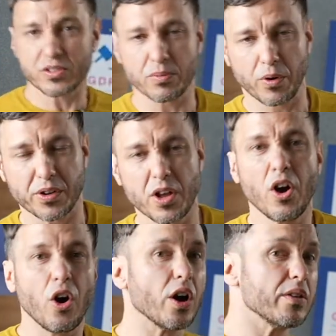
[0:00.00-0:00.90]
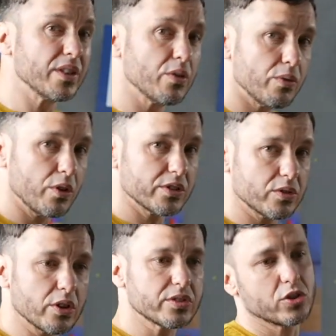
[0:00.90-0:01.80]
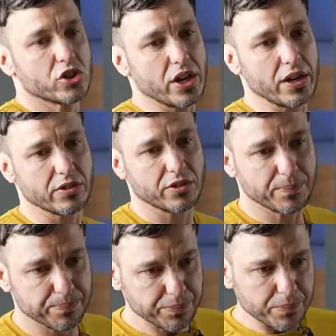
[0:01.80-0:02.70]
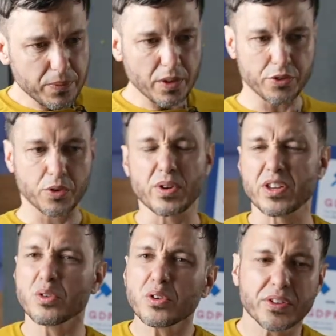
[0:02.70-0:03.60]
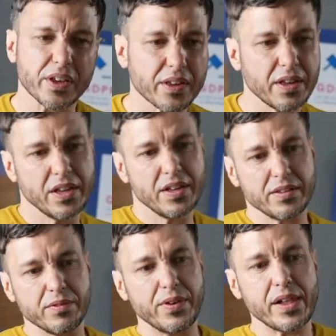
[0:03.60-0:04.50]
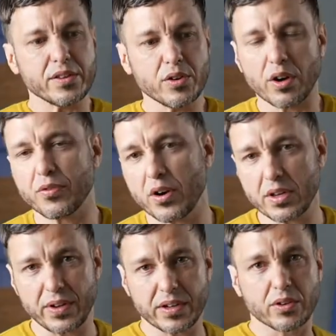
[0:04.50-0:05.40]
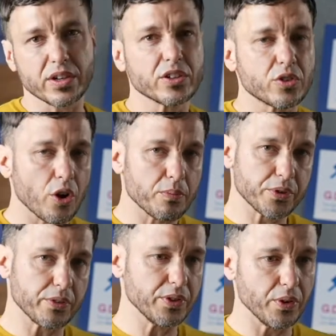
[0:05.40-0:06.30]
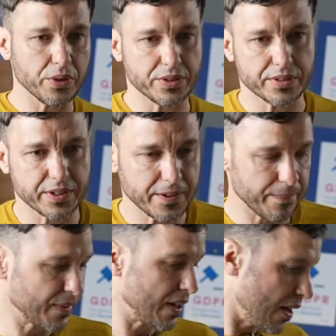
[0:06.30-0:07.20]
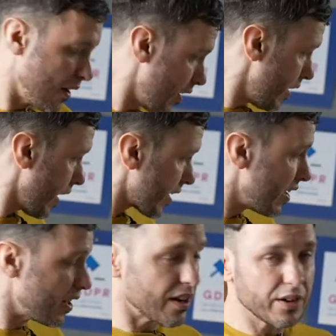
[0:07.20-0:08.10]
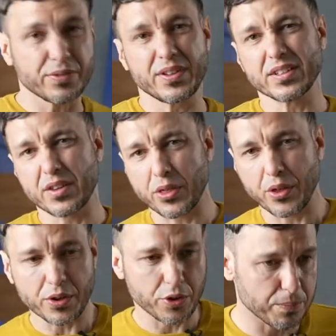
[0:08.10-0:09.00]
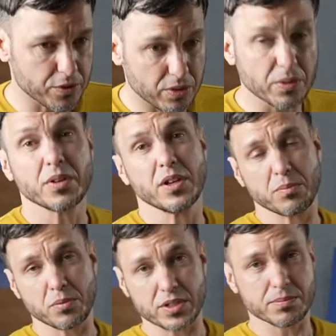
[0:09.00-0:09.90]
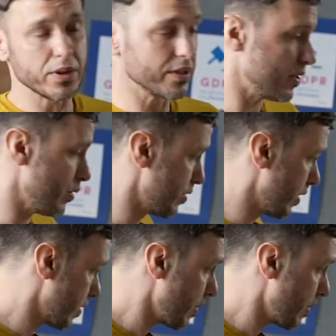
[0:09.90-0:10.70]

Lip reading: one or if it was also changed. So we're using the value of our event log in terms of an audit. Luckily enough, there is a third option Prisma is using,